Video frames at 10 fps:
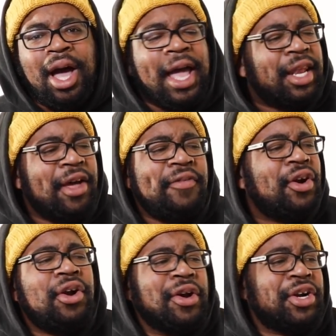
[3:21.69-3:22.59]
I love
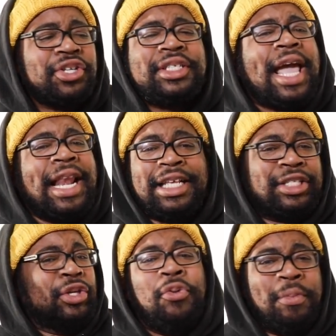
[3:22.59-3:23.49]
her and her skating
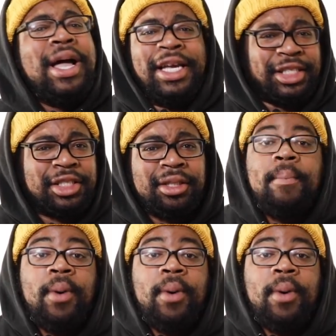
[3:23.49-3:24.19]
so much.